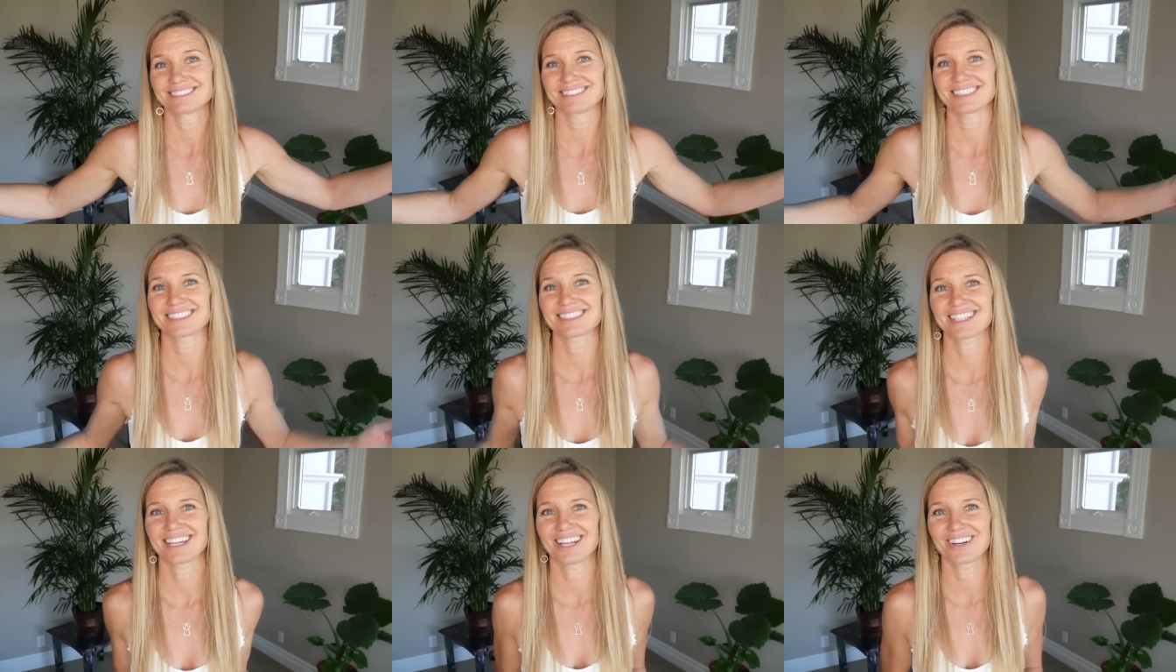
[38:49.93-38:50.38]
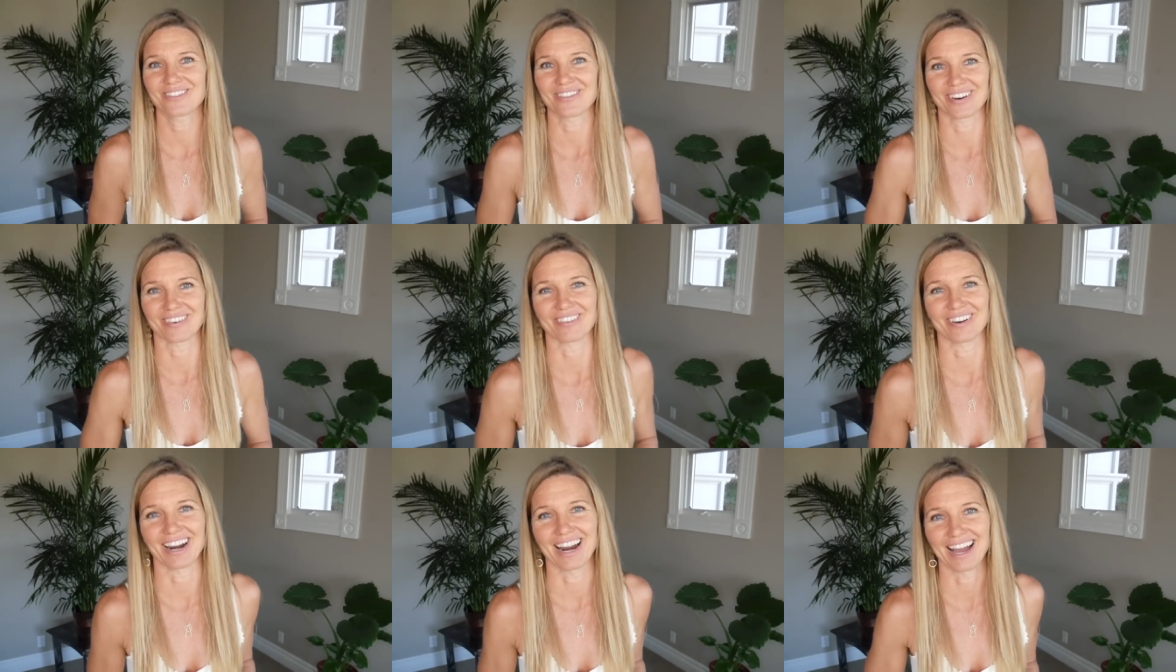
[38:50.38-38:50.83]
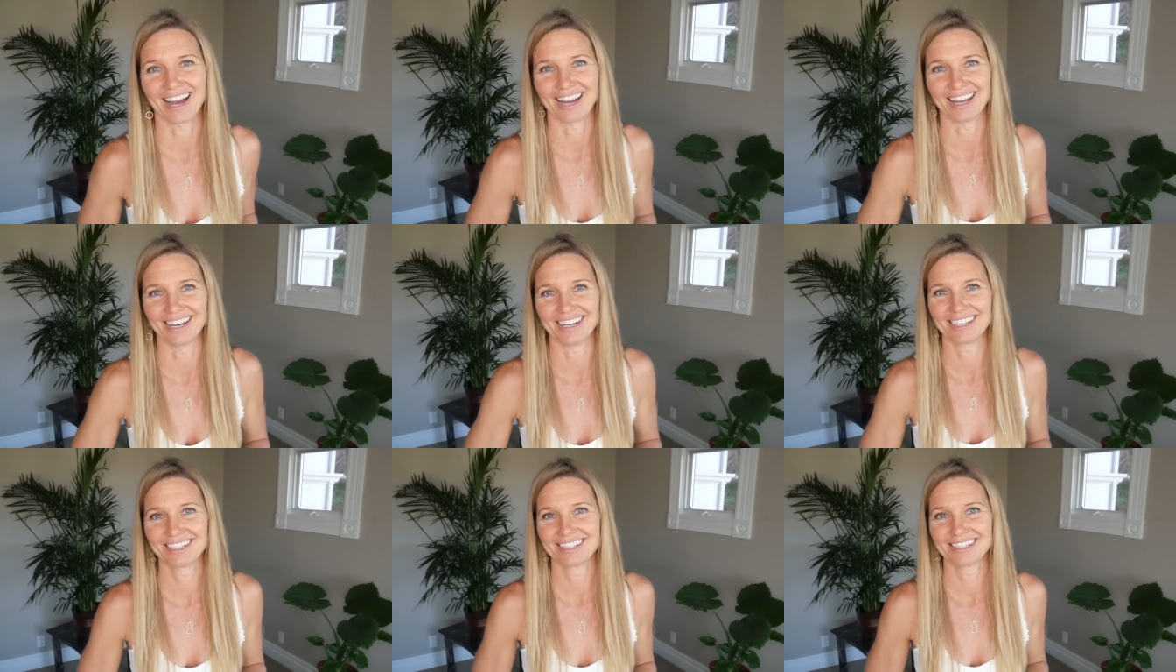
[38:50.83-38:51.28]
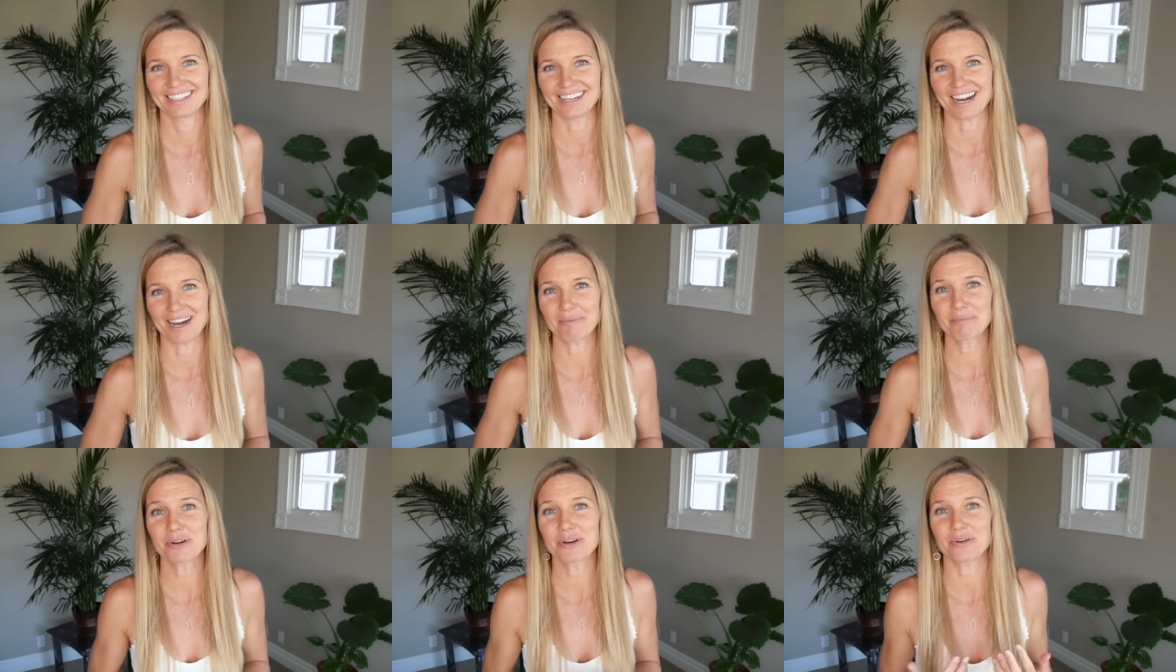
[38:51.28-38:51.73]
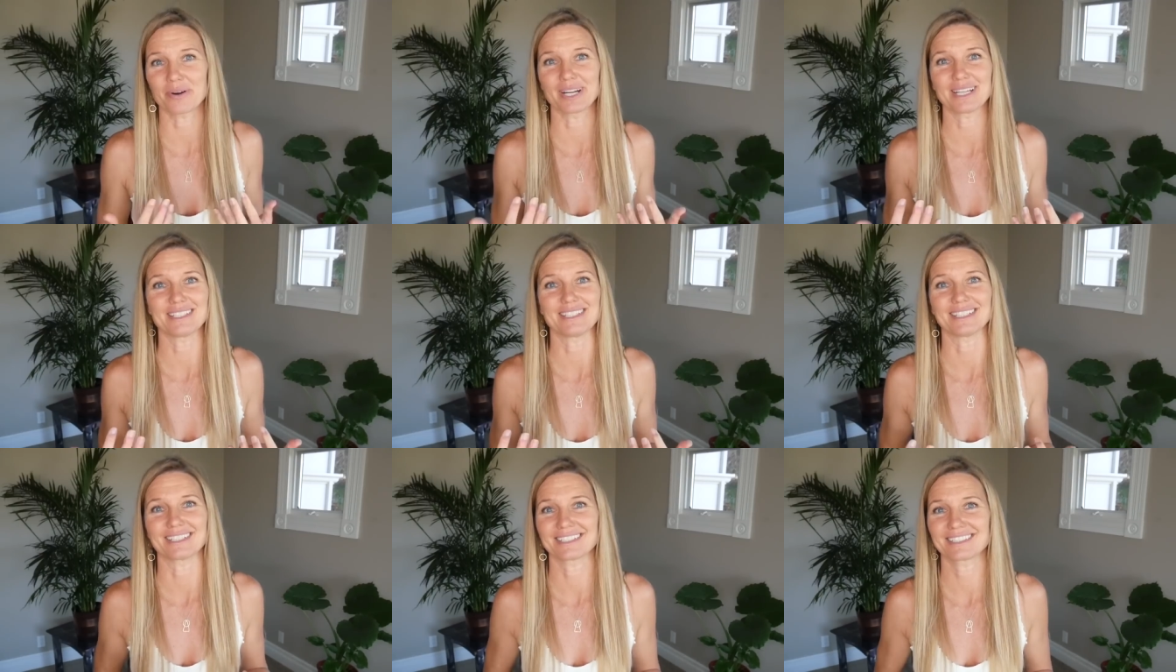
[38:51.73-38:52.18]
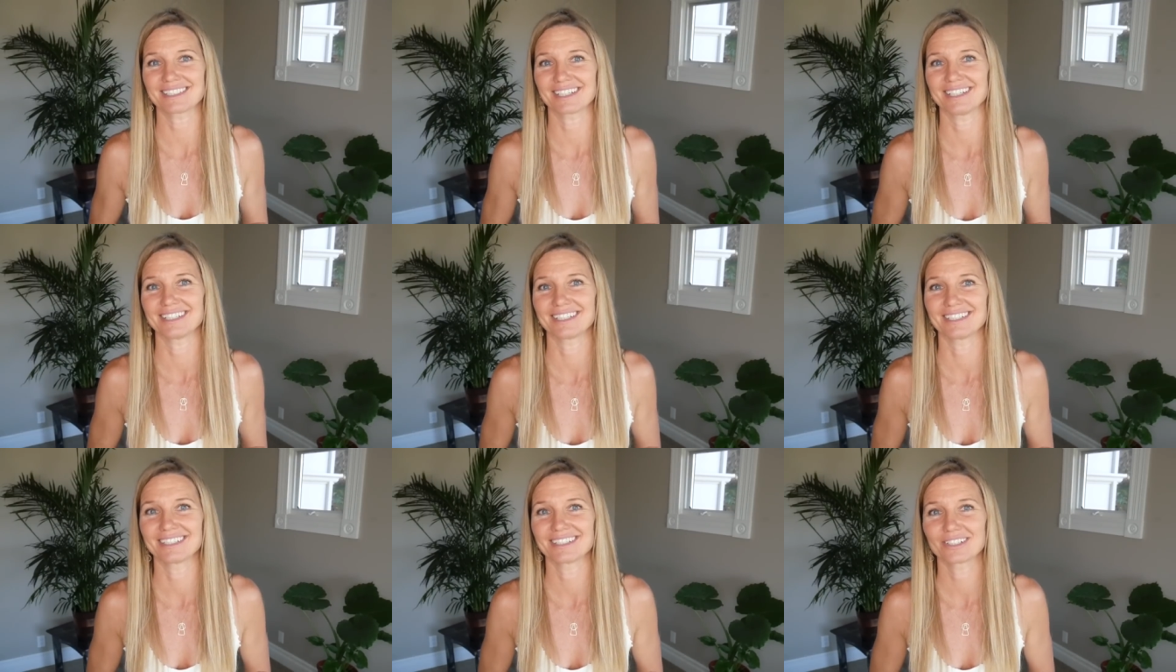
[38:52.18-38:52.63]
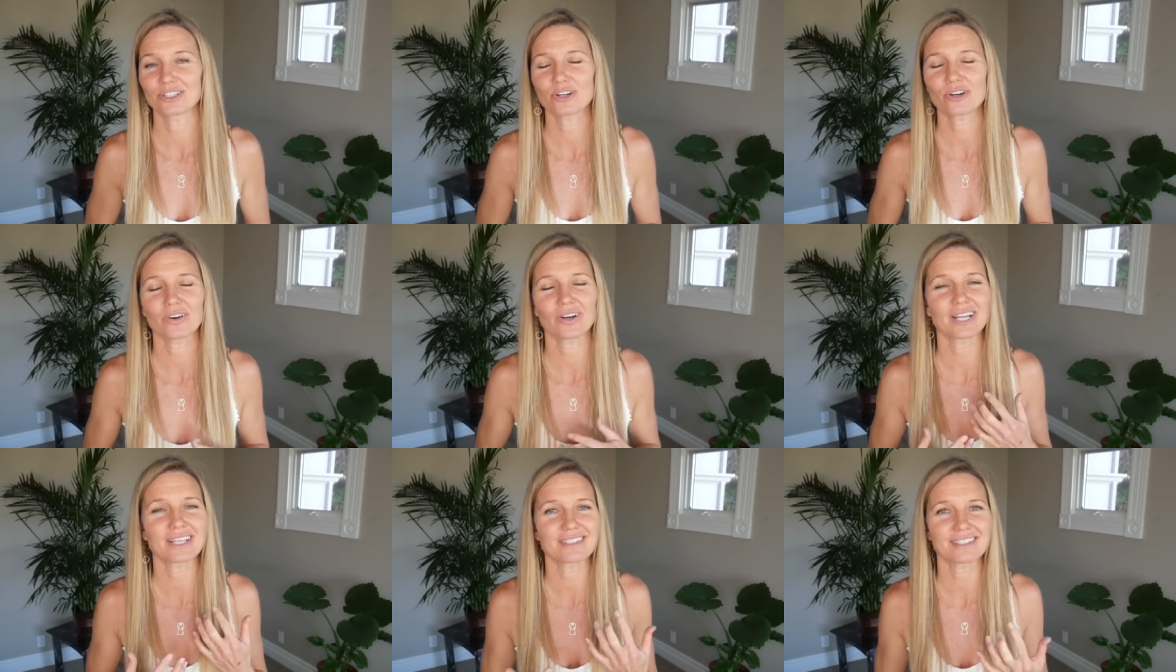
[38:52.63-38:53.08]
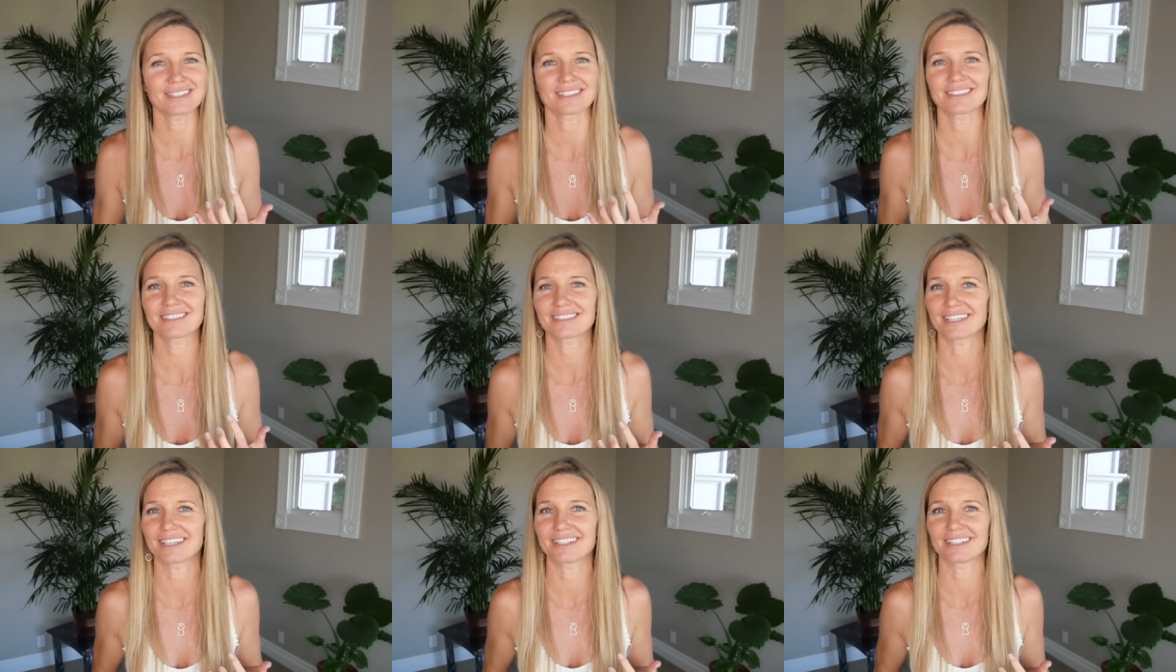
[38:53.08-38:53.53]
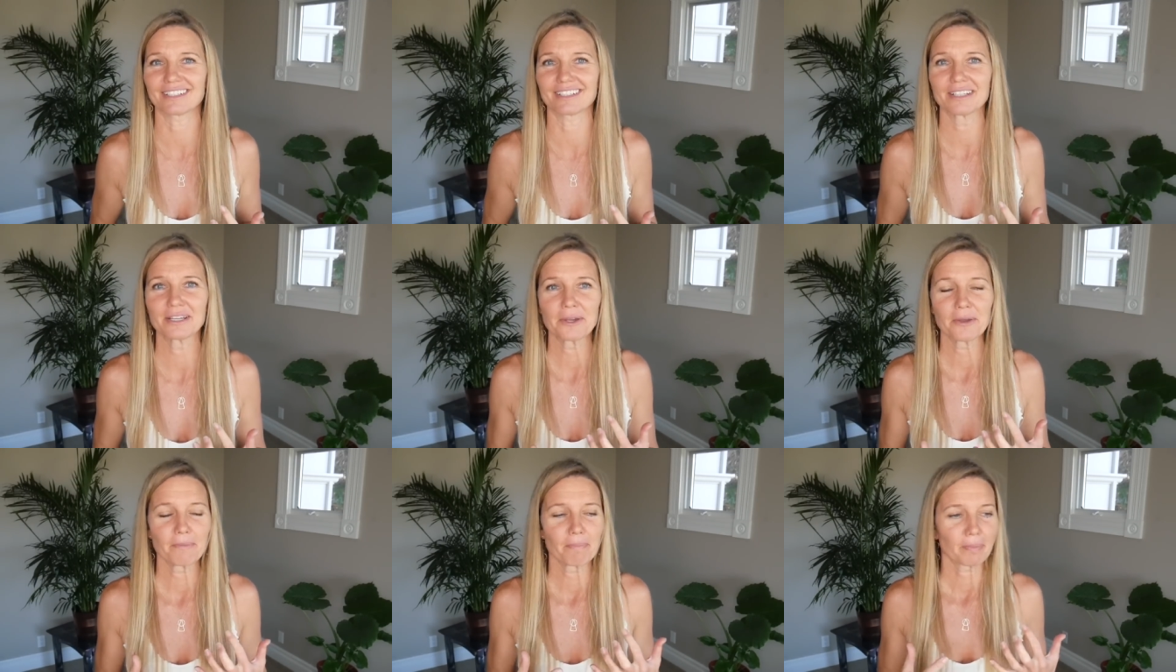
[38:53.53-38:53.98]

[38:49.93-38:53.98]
that's kind of where we're at. I'm crazy excited, crazy excited